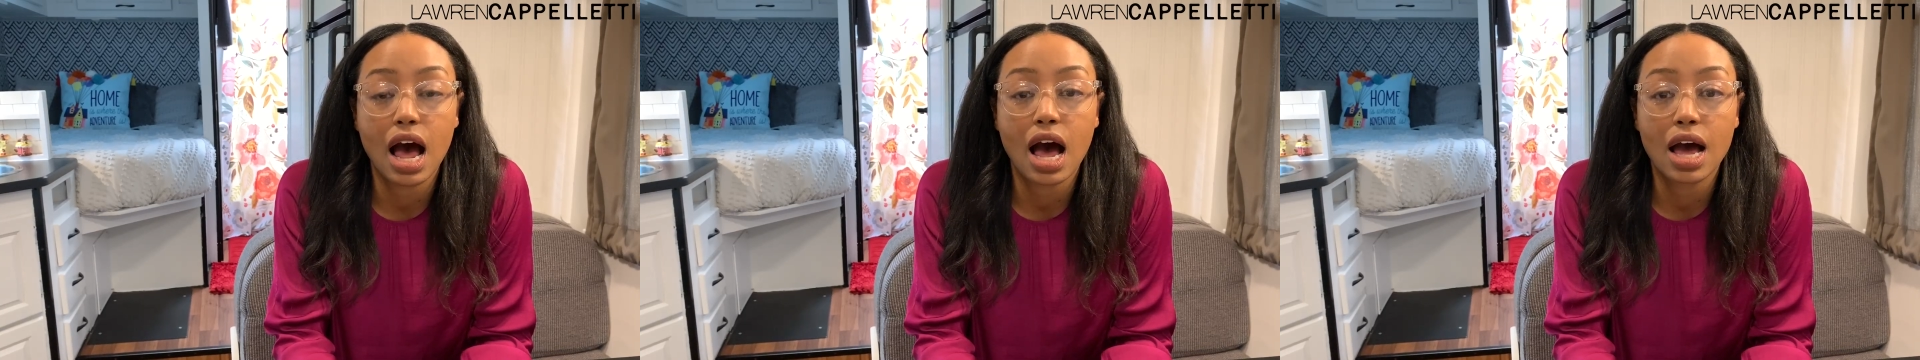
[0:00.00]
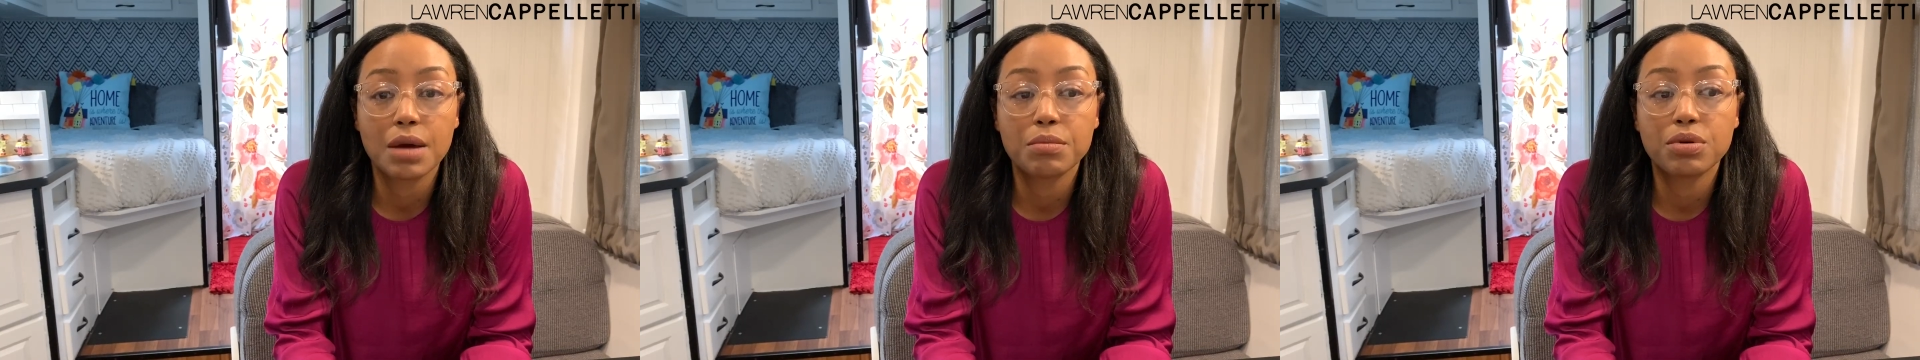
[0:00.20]

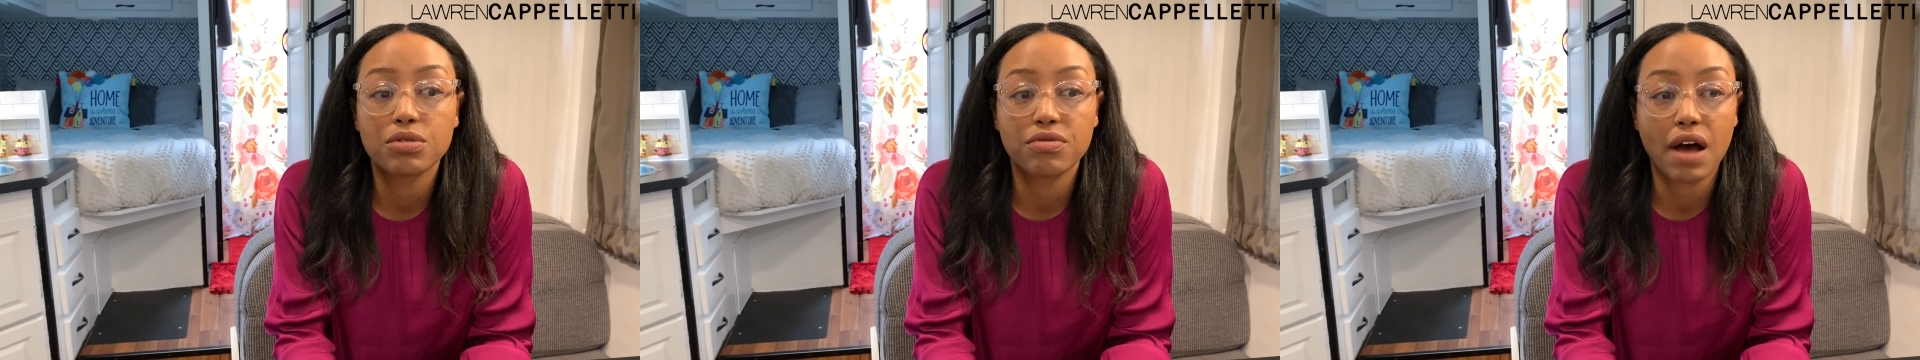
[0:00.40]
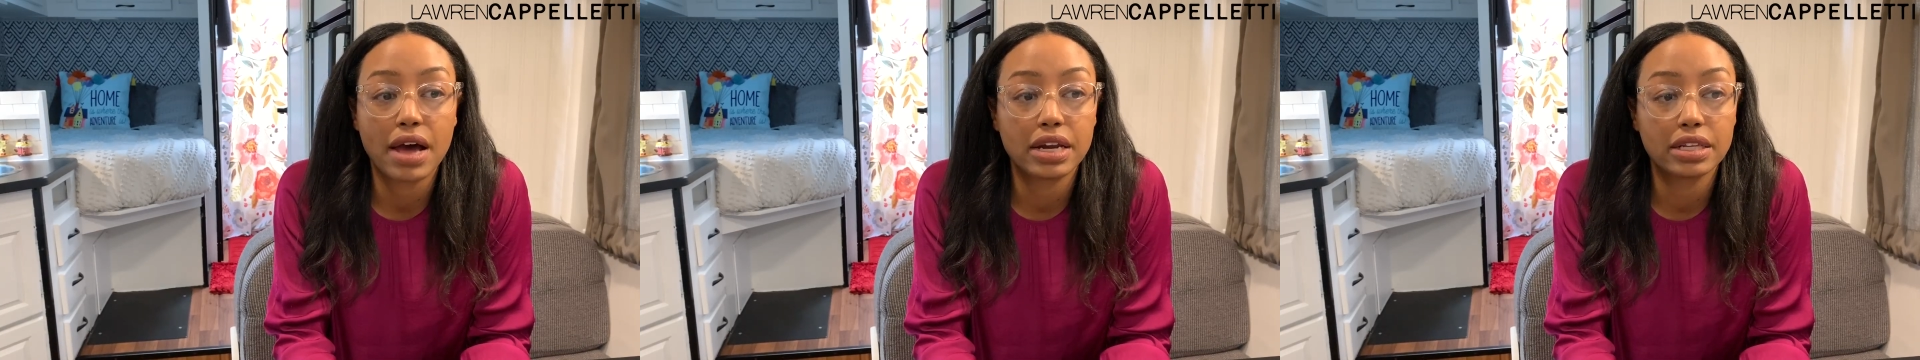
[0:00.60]
I'm
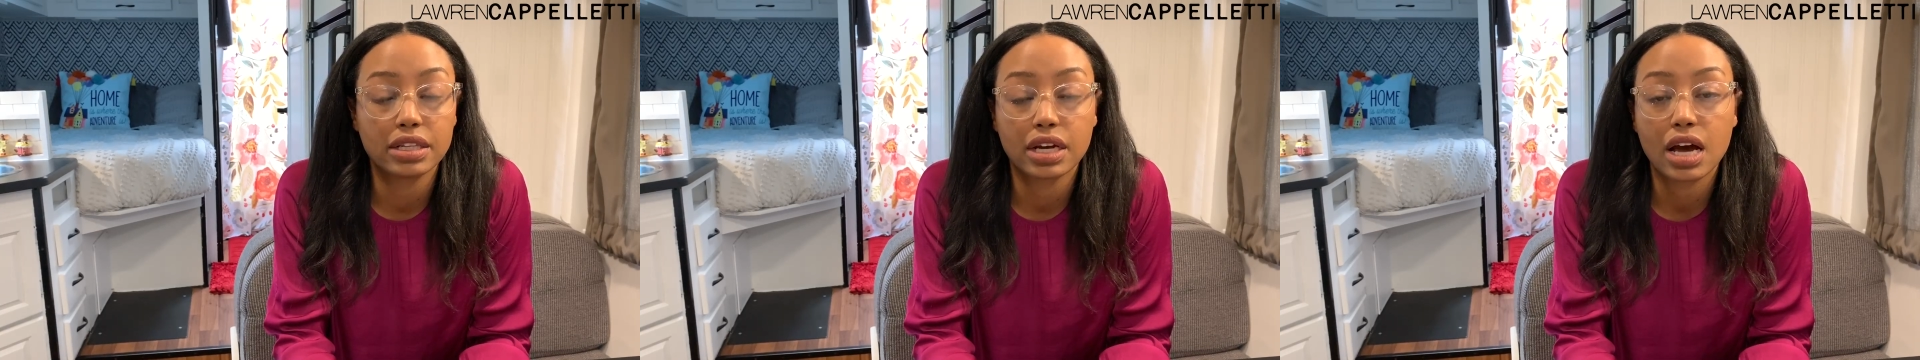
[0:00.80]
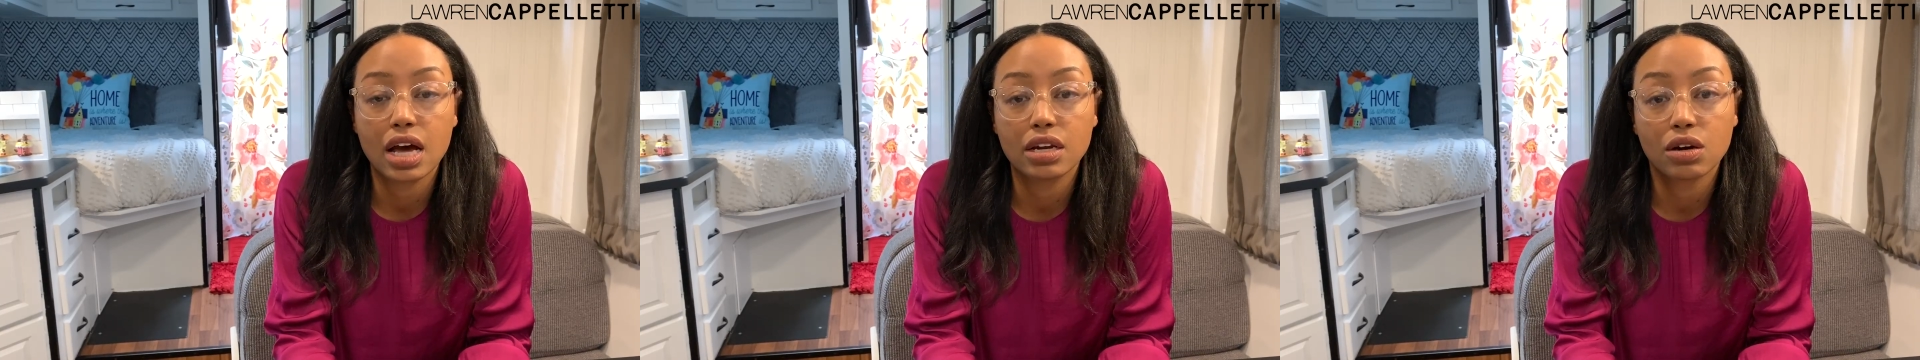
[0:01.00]
providing the
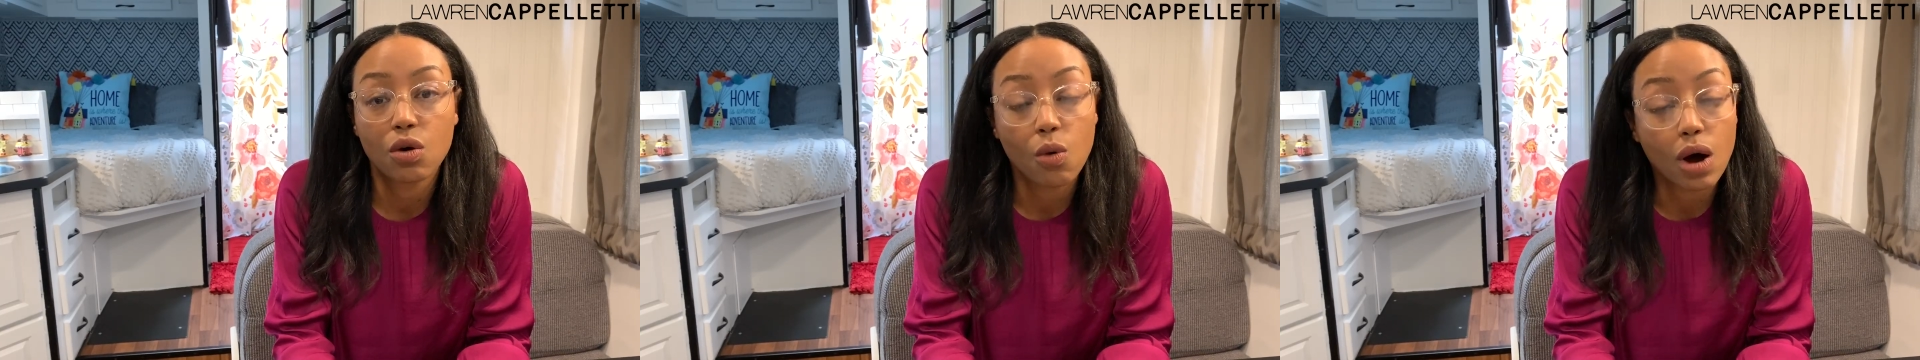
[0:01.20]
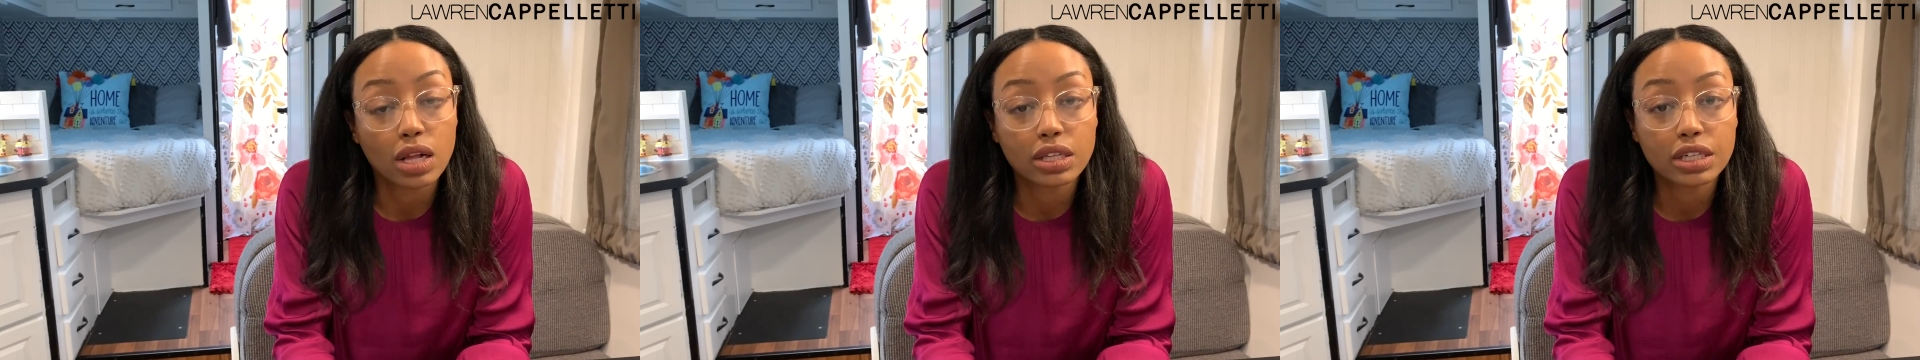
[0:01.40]
kind of
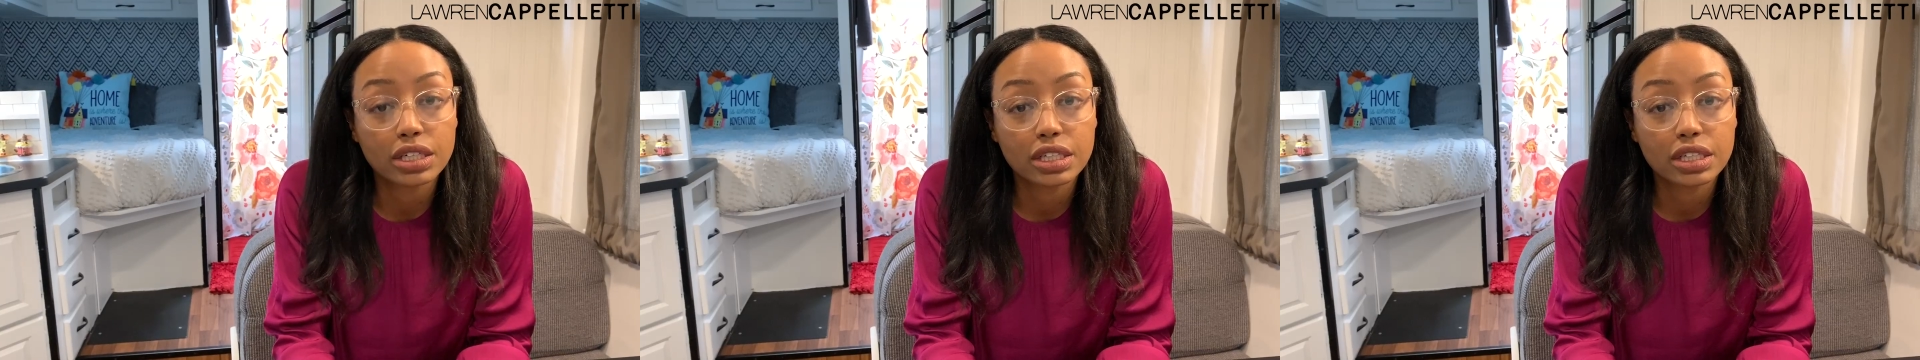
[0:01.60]
quality